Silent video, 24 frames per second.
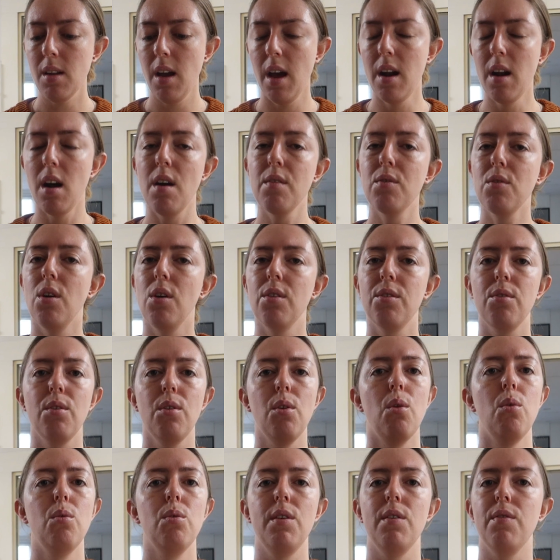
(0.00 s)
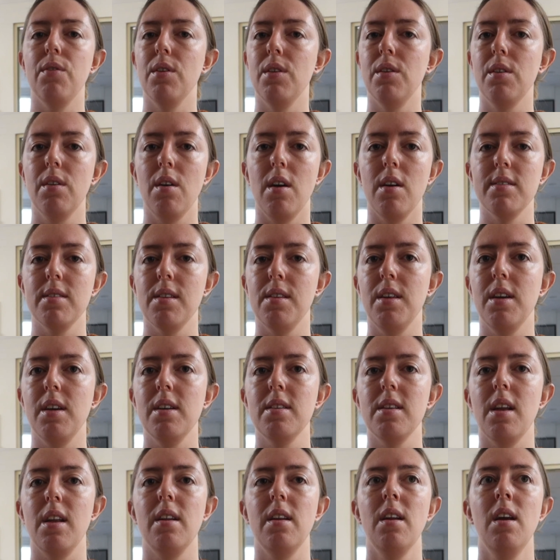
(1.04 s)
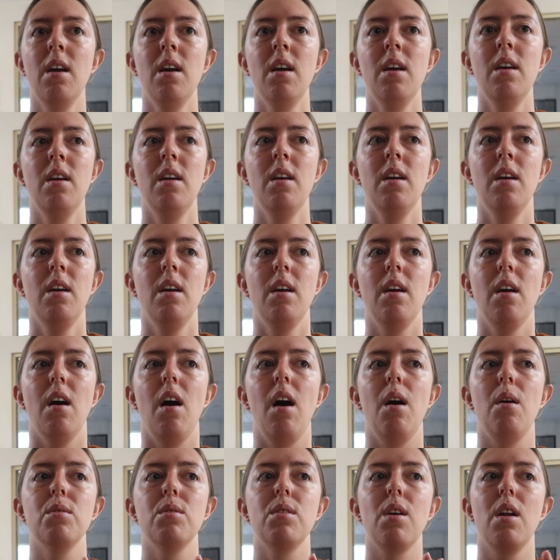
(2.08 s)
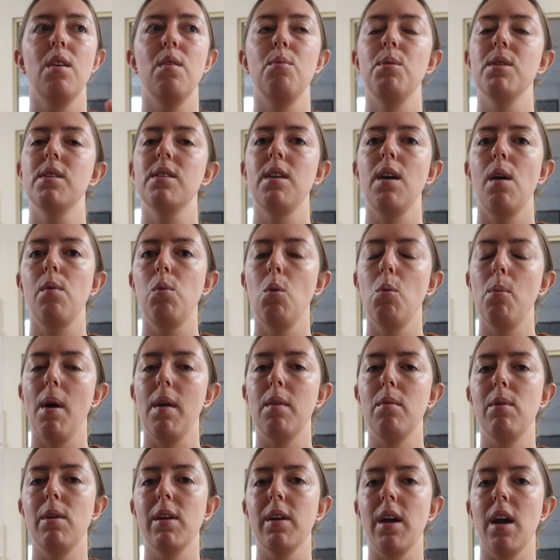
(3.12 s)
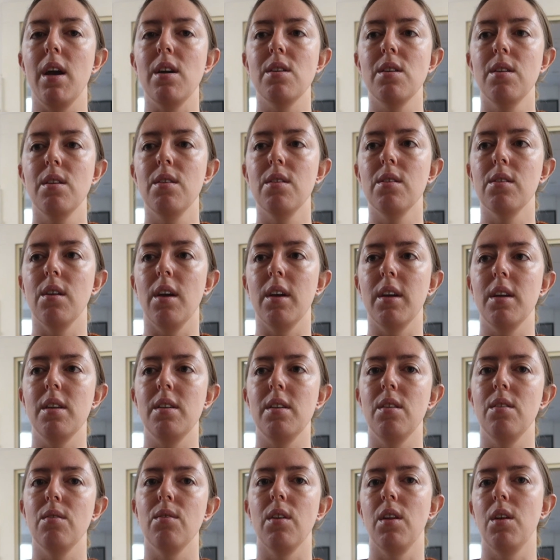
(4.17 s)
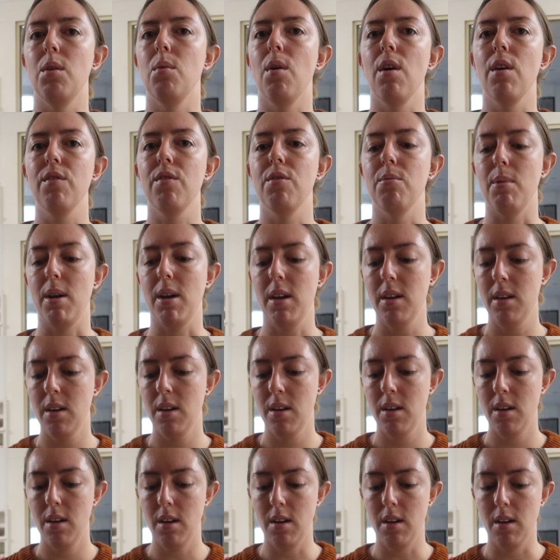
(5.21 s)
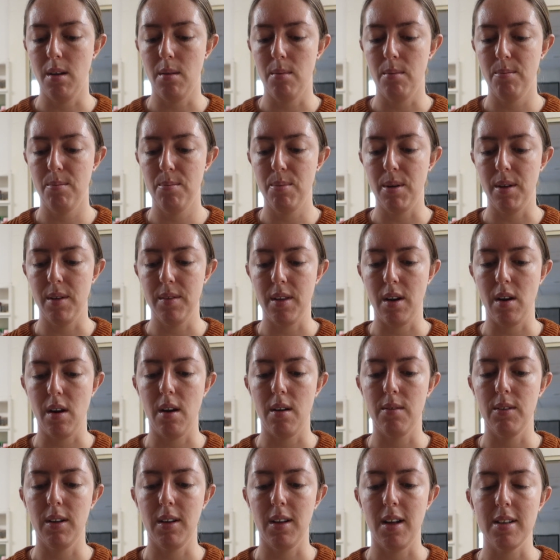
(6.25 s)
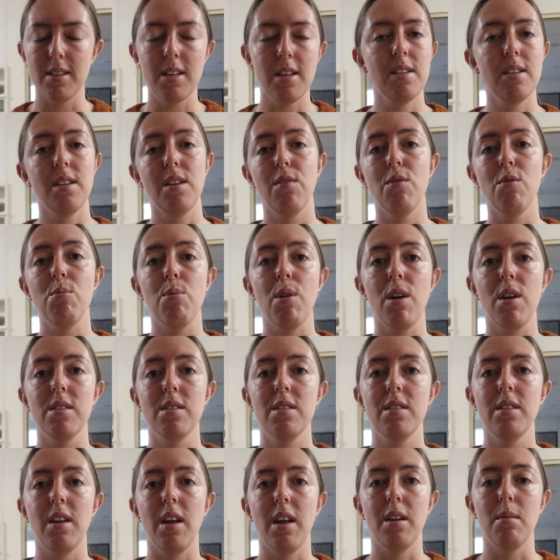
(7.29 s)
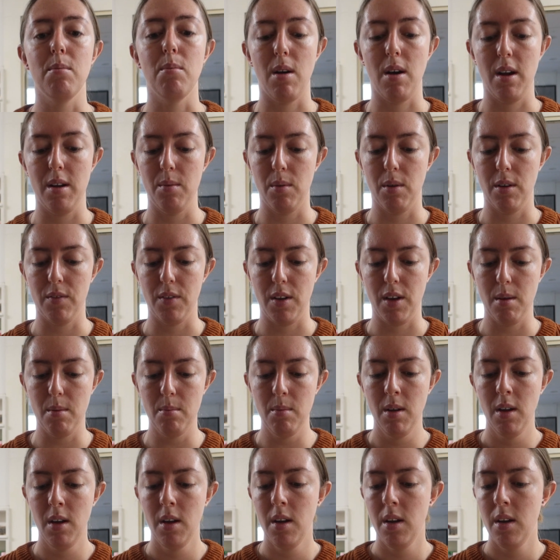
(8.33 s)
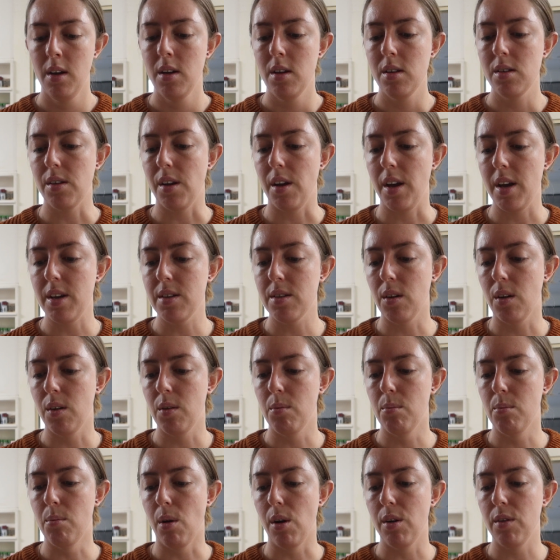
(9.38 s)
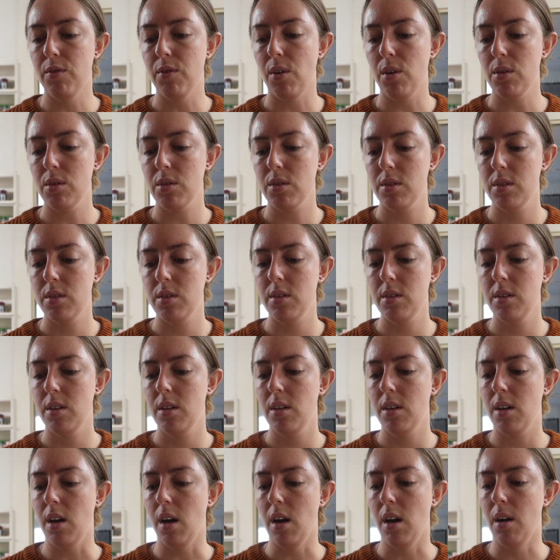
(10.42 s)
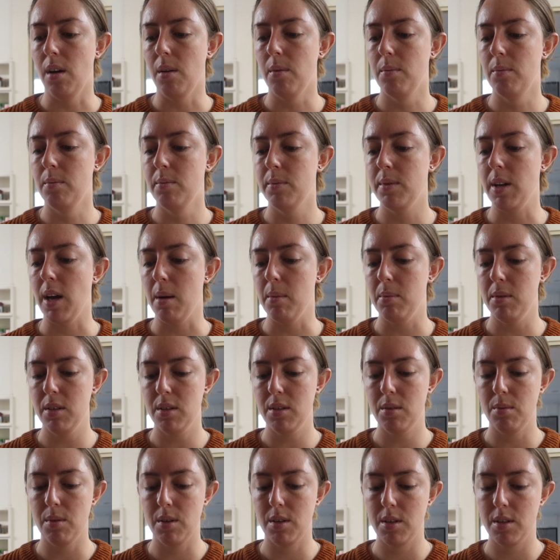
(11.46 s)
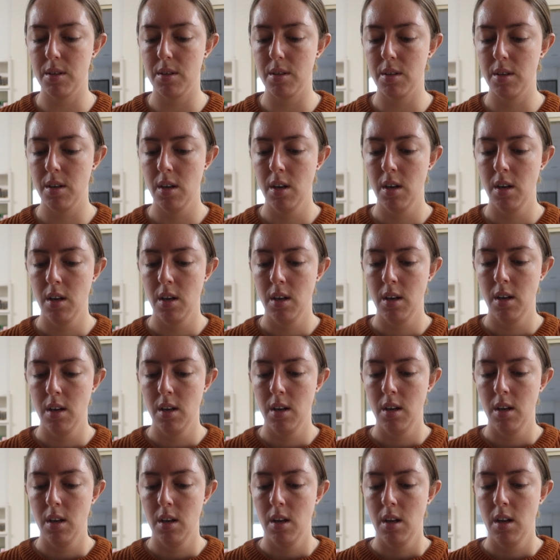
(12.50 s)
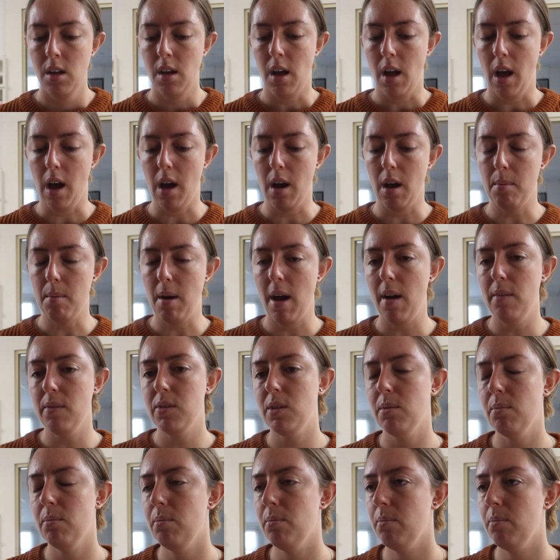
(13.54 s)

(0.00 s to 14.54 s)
and I've gone through all different kinds of things, and I was kind of a bit skeptical about the medication because, like, it didn't really work for me. But then I realized he's a different person and it might work for him. So he's on Movox tablets, which can have